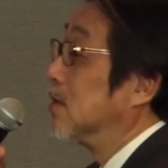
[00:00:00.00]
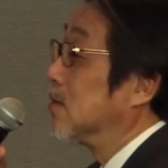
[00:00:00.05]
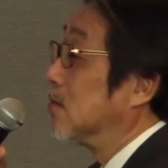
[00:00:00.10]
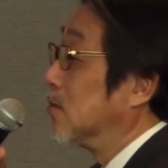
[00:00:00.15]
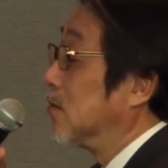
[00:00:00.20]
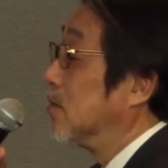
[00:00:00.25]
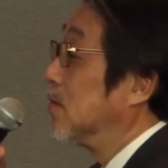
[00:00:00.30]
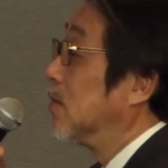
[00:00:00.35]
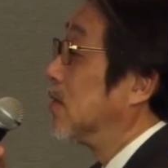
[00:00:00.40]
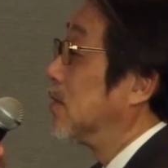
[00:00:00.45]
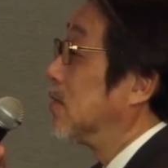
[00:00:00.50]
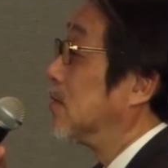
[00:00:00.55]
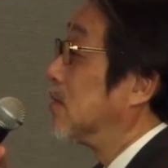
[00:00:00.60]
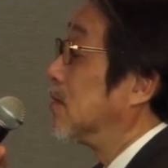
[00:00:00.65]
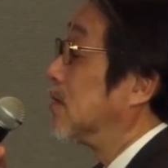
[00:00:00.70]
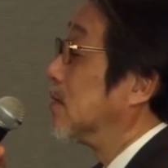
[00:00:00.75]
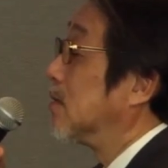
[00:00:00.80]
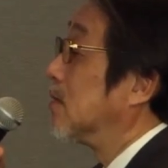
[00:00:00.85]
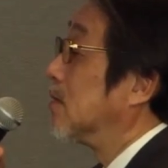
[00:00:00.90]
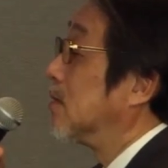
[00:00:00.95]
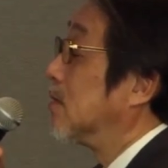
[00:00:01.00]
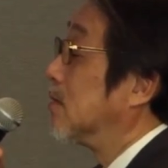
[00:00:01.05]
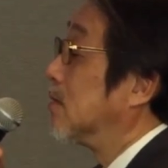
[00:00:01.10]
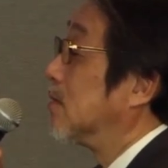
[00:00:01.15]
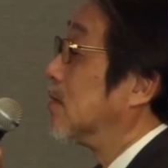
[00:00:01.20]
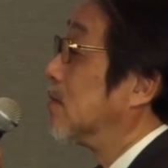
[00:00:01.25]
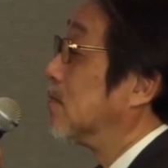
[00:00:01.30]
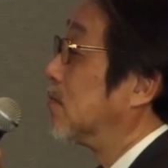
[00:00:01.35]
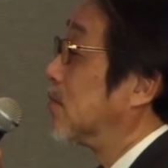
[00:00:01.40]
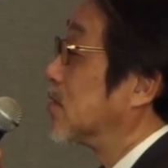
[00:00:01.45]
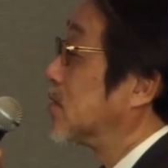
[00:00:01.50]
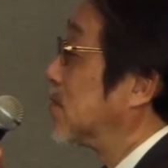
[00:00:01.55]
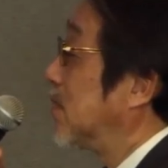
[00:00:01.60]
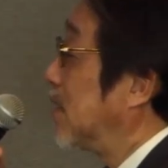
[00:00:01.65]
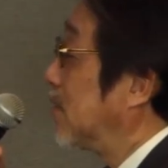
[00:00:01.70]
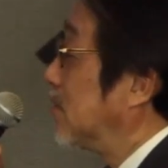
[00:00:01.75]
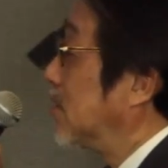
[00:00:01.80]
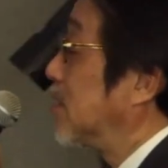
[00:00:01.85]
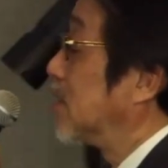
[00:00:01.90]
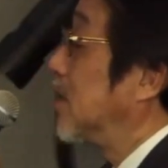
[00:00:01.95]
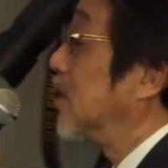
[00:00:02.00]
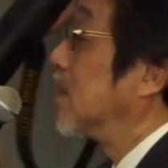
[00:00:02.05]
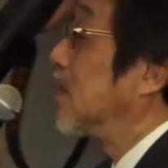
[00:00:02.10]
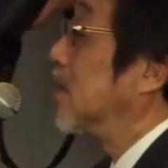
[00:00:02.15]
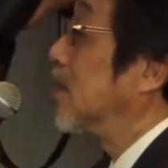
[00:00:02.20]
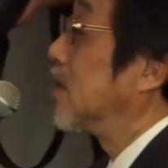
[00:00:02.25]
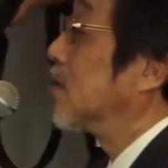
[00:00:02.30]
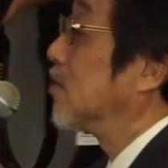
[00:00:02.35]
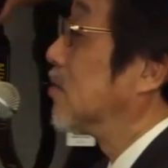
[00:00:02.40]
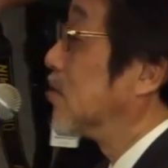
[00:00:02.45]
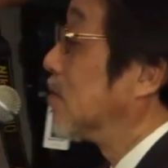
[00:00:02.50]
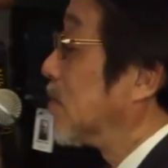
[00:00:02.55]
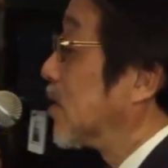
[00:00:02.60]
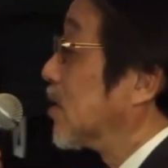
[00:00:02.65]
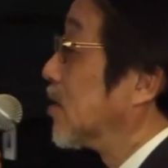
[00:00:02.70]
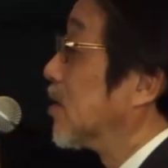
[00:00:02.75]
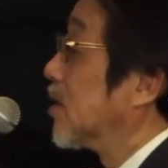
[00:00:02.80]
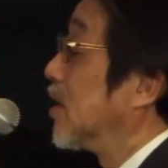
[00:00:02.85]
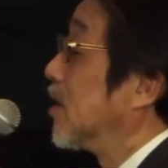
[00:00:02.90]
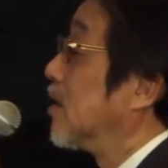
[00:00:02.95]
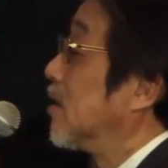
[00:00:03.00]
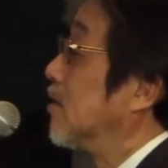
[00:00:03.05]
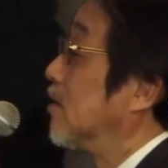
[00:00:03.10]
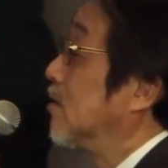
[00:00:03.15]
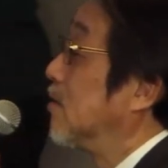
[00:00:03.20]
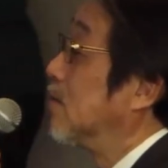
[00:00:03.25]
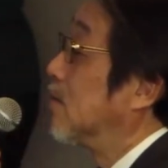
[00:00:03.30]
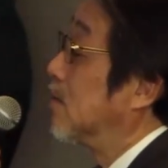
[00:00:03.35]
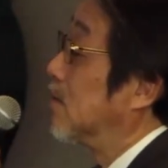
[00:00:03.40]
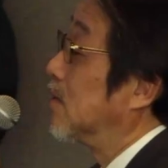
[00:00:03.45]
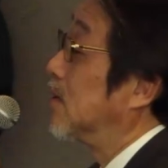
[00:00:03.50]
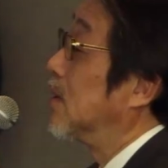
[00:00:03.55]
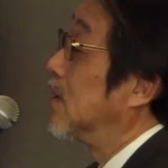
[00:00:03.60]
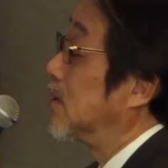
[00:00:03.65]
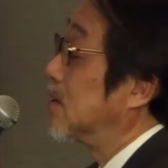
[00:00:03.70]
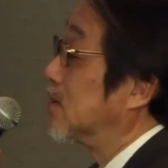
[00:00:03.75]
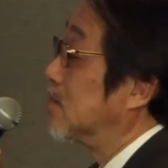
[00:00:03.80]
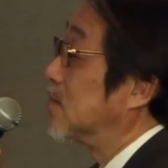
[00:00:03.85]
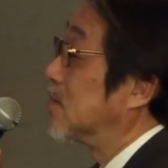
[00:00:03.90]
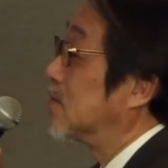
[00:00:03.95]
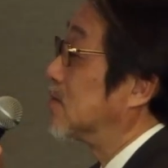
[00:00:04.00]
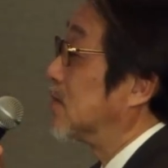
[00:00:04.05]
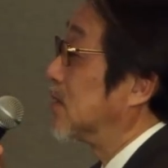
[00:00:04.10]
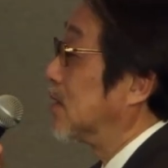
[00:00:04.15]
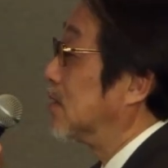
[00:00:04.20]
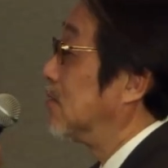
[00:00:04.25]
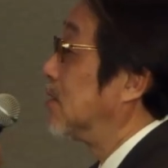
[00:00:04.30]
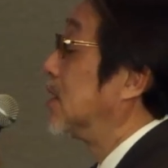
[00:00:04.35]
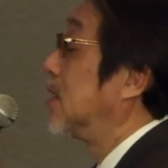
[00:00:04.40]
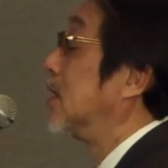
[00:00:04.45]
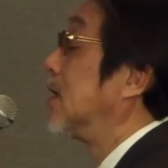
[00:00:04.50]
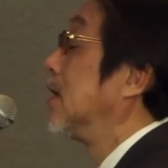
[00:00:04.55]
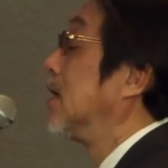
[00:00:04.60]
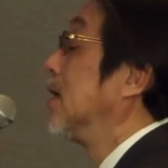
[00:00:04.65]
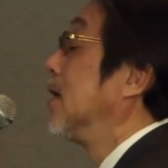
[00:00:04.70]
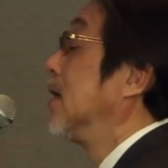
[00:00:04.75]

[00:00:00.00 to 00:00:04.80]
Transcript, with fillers: global or prosperity economically or in terms of security.